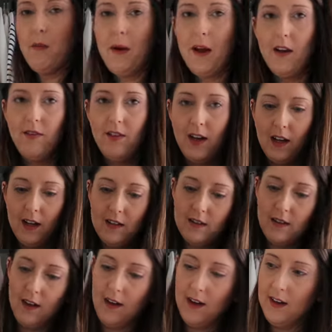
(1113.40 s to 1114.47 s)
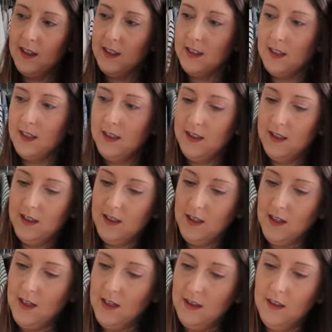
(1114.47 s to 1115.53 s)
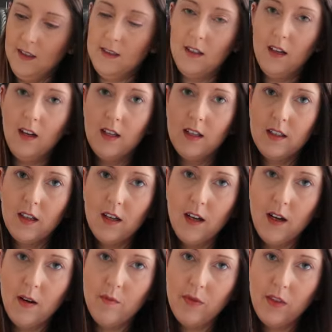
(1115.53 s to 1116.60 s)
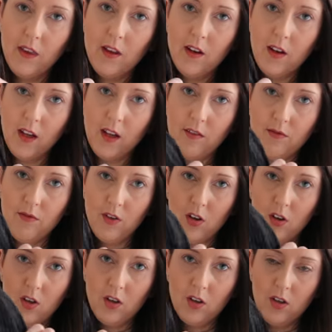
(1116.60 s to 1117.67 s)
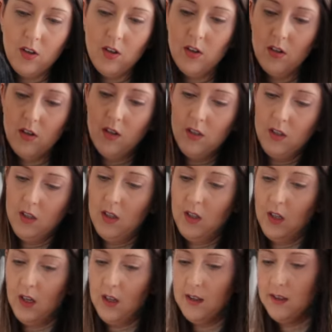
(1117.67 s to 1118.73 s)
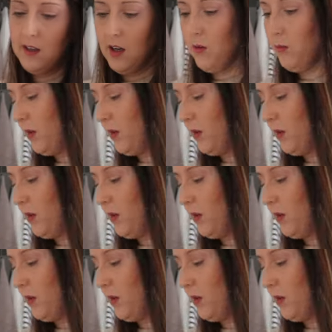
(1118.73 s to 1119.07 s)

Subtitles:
pair of leggings, I lied. These are like a blur kind of style